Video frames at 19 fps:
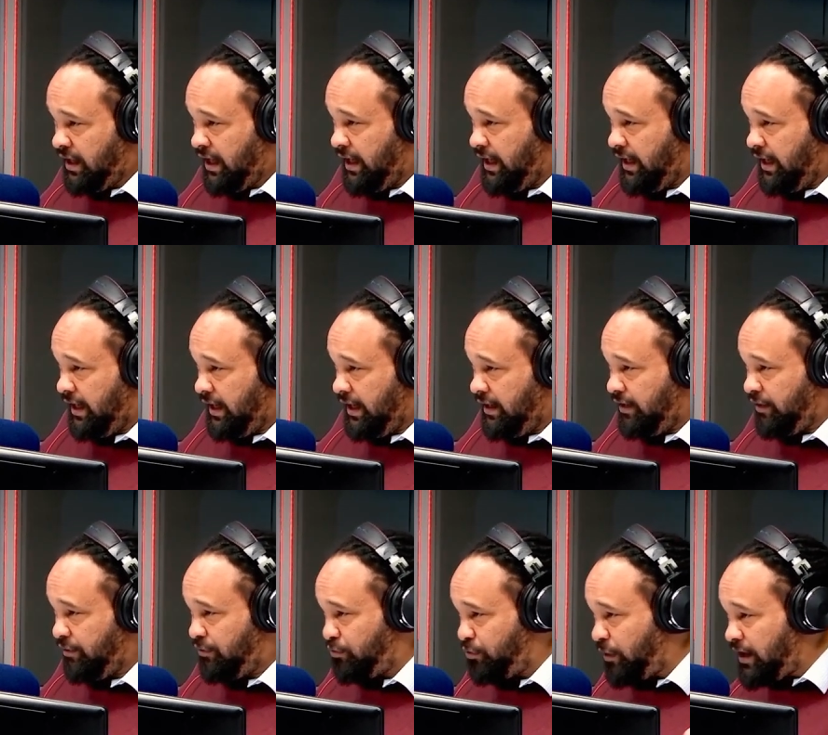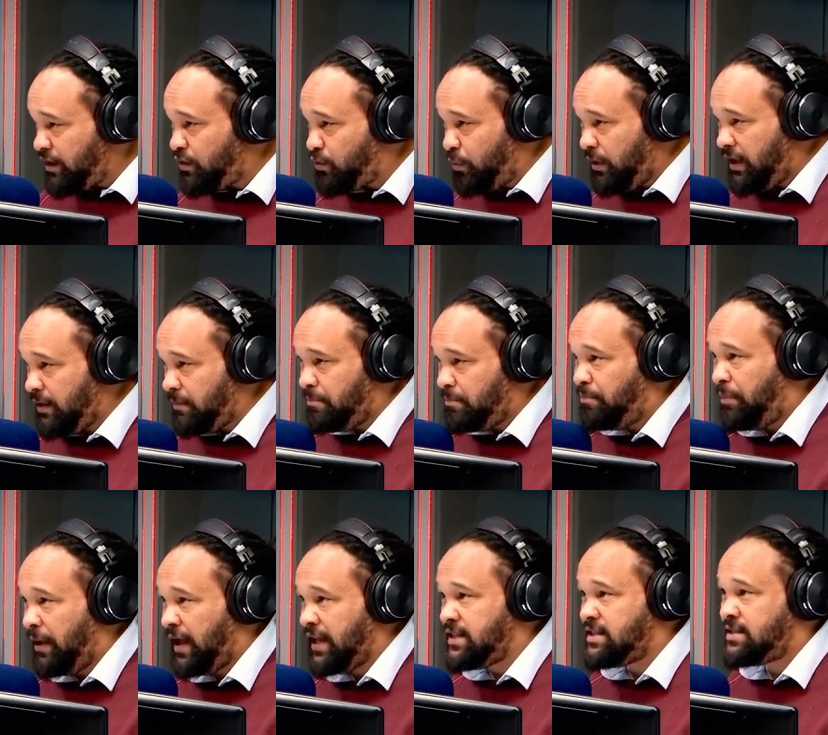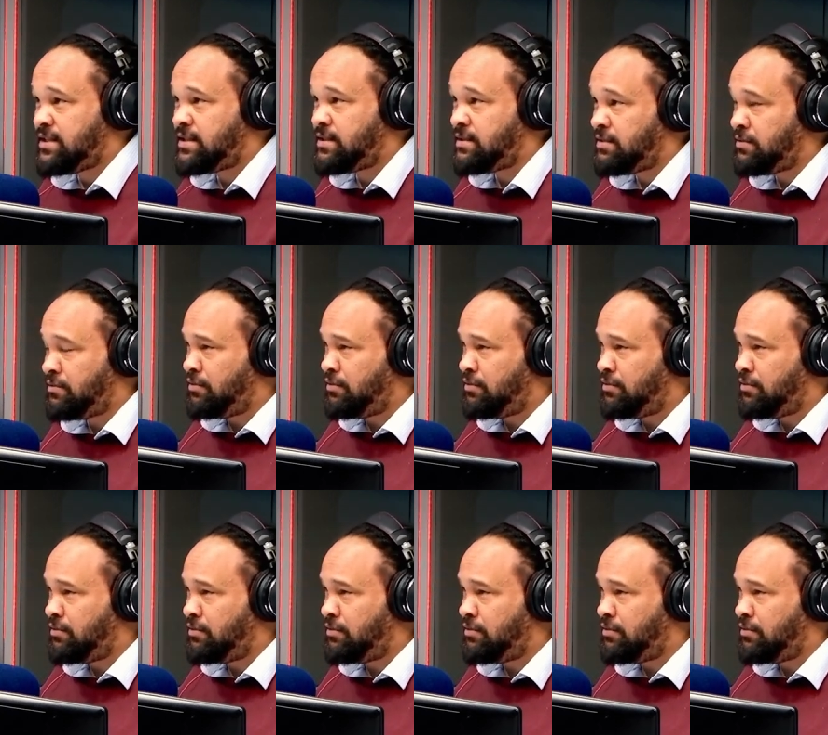a right-wing bents